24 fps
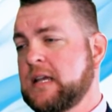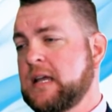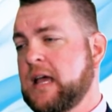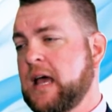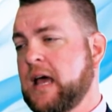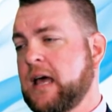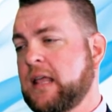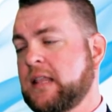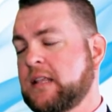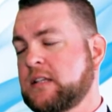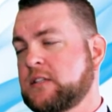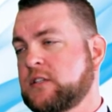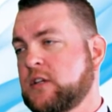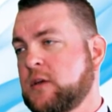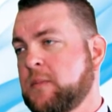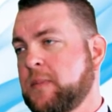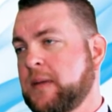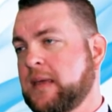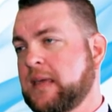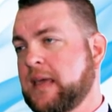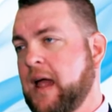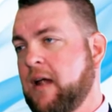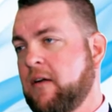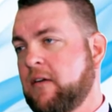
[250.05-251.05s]
Uh, this could be
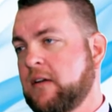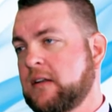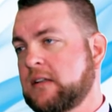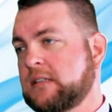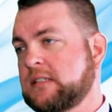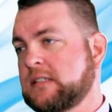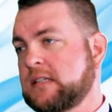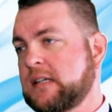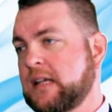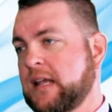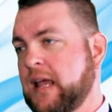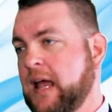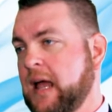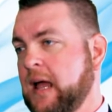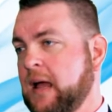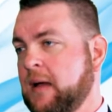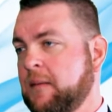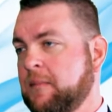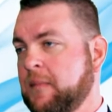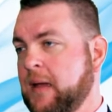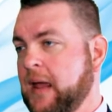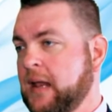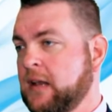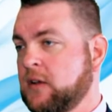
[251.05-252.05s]
current
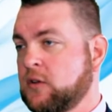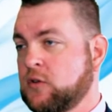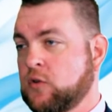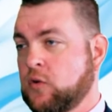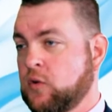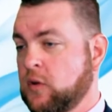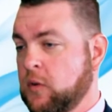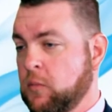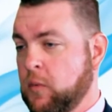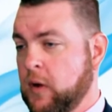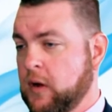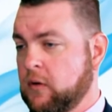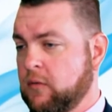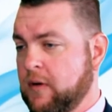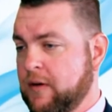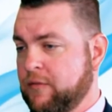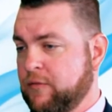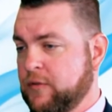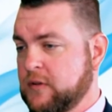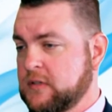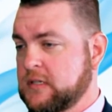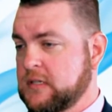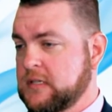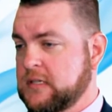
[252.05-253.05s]
um, and all the work
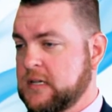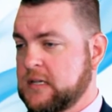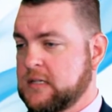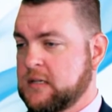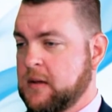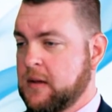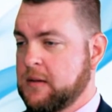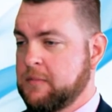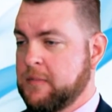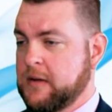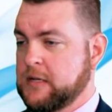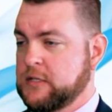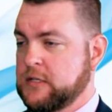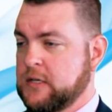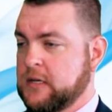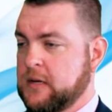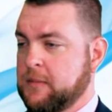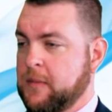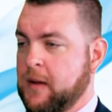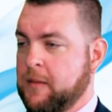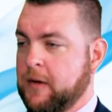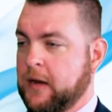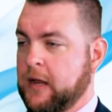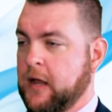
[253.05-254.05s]
references, as I mentioned a
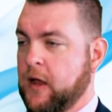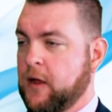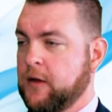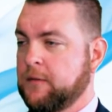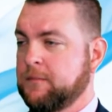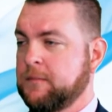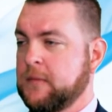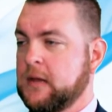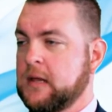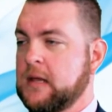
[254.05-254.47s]
moment ago.